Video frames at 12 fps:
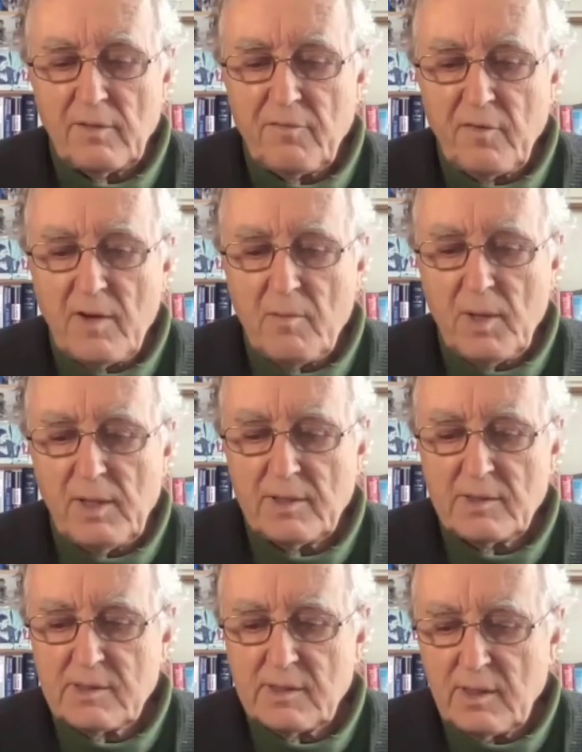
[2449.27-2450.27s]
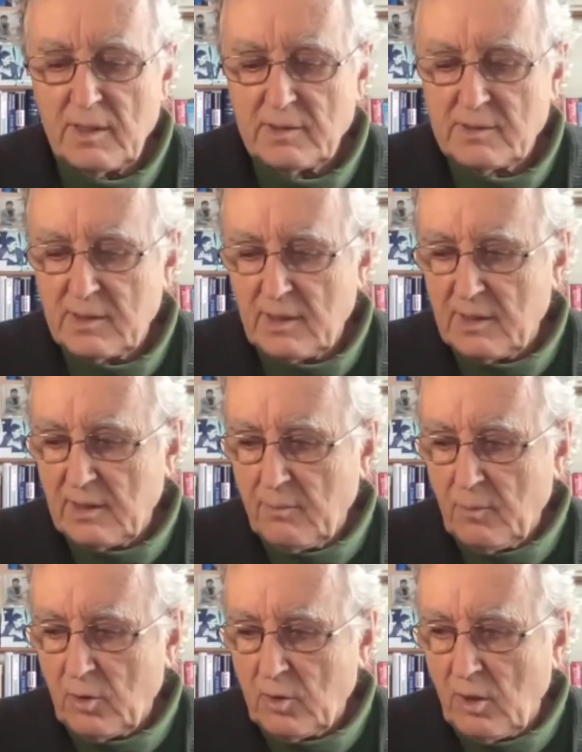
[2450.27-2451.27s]
free will is a little
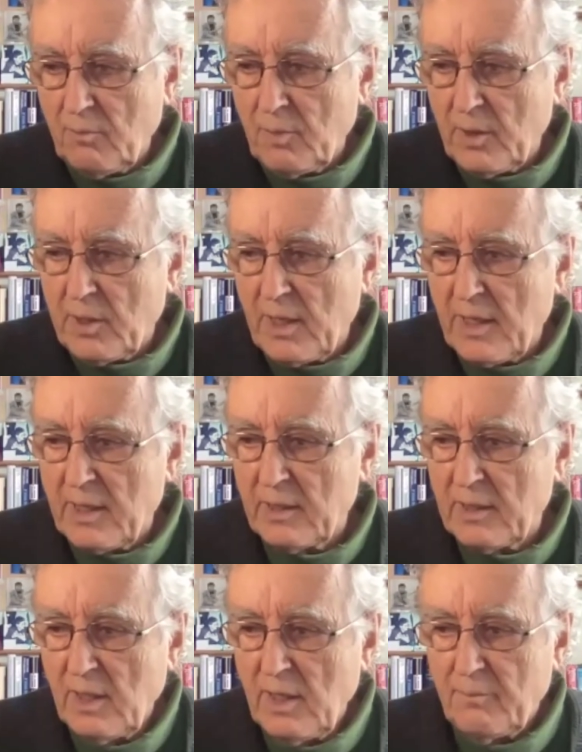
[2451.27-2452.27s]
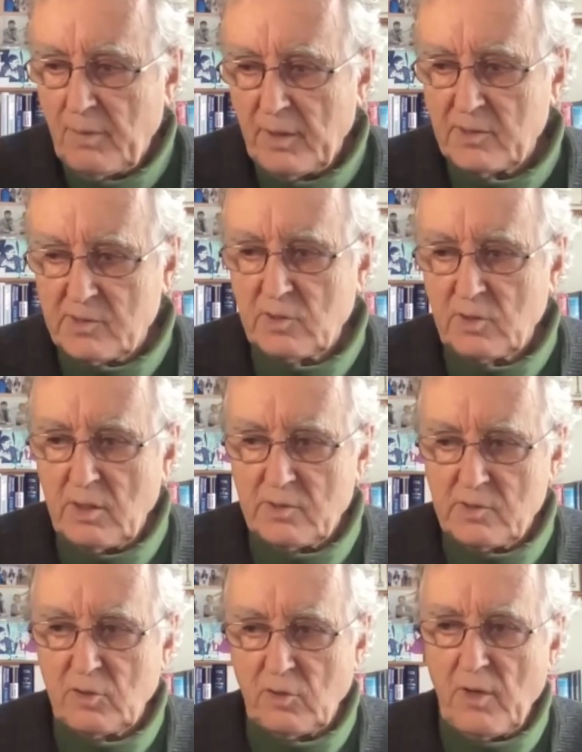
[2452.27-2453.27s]
more complicated, but
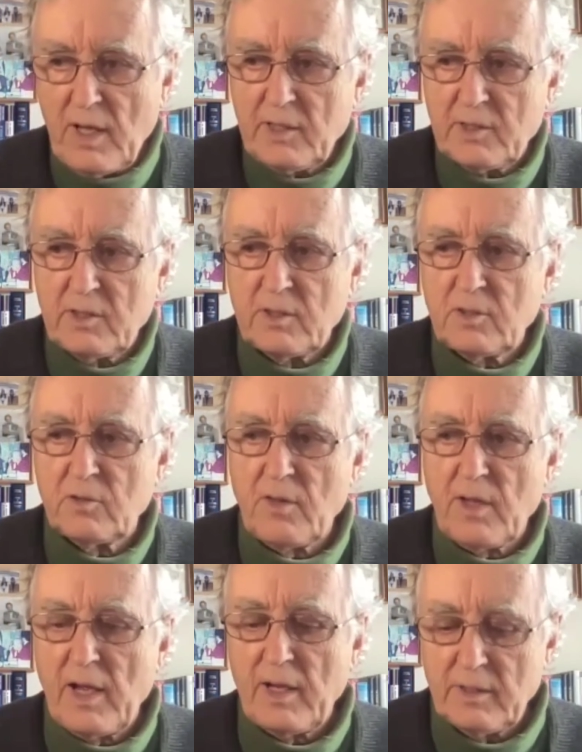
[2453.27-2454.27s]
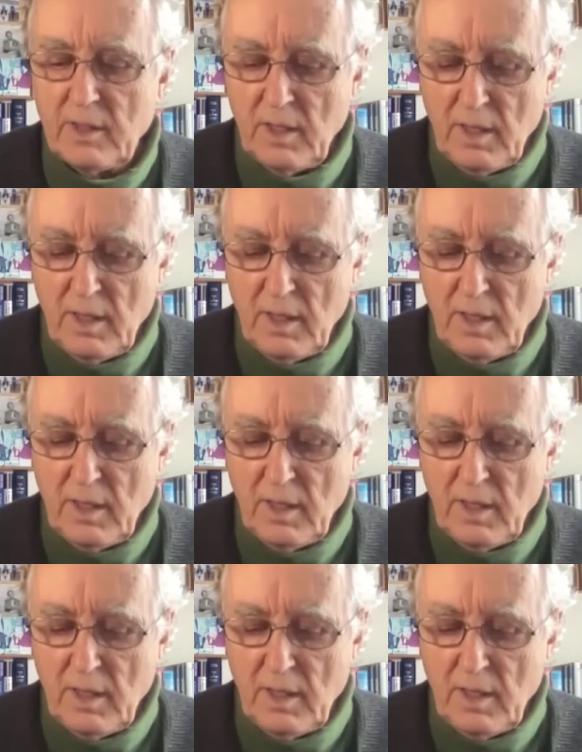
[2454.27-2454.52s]
it's connected to that.